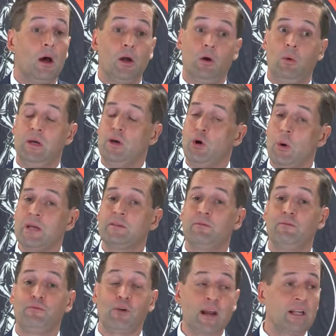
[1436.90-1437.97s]
who has
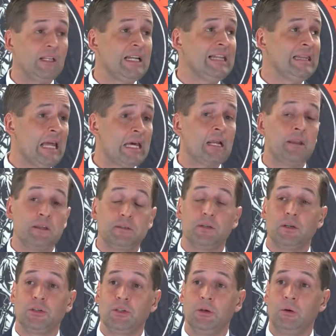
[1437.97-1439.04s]
frankly led on this
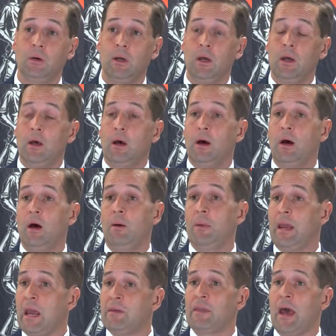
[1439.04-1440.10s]
issue,
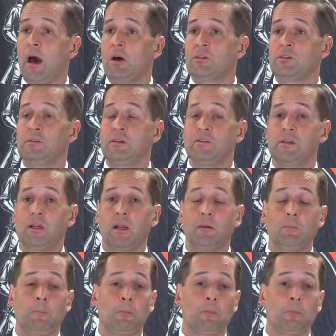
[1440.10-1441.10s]
and the House and the Senate,